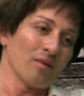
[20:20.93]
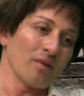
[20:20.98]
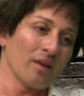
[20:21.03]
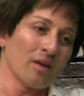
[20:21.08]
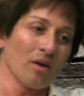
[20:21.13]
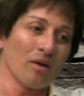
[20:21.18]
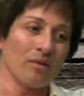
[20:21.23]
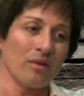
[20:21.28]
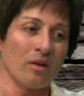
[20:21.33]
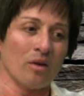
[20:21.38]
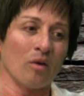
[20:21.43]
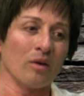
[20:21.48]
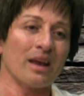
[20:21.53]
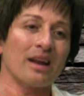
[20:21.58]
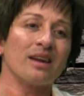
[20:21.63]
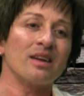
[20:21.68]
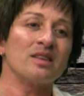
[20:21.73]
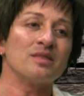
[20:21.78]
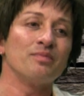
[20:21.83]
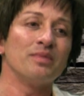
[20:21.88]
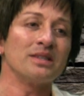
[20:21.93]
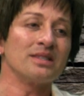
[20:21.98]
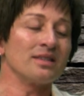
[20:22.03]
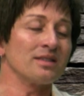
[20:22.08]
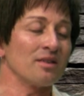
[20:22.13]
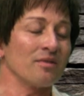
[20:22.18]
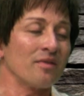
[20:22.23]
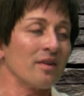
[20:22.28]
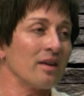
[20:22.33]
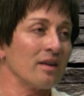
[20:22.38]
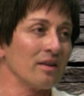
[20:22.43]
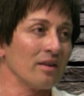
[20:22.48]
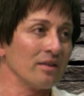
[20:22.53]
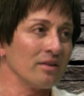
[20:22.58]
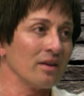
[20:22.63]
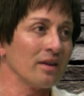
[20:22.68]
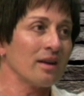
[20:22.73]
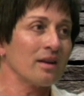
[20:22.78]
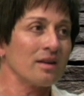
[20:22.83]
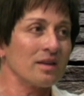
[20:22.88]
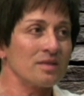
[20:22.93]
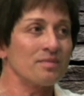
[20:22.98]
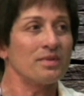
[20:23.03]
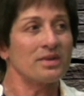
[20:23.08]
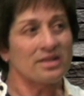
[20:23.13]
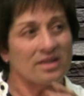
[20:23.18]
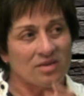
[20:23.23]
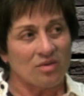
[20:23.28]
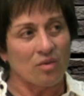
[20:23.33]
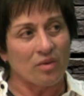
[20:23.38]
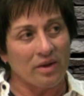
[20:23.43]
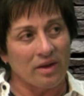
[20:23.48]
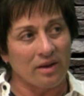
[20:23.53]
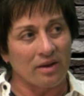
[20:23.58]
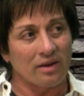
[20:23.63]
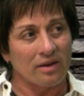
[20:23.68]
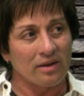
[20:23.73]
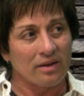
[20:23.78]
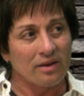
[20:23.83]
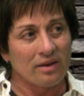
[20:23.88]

You don't get in this business to fail. You get in this business to win.